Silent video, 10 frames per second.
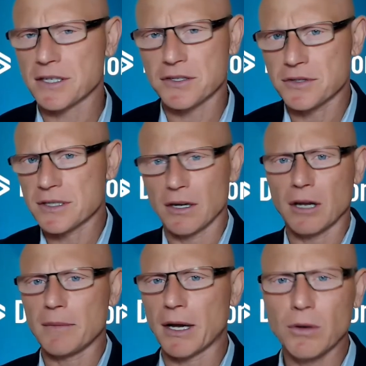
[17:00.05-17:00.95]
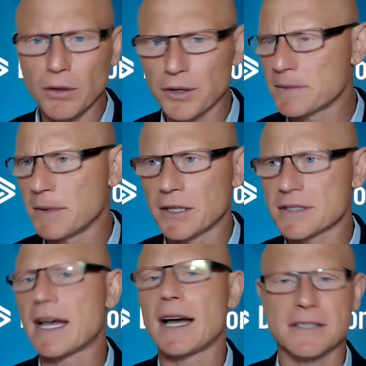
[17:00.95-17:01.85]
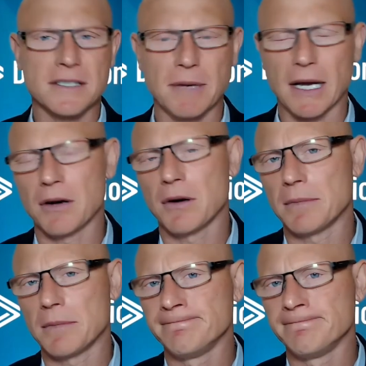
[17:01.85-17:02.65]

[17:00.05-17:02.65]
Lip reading: I should sell all my holdings because taxes might go up.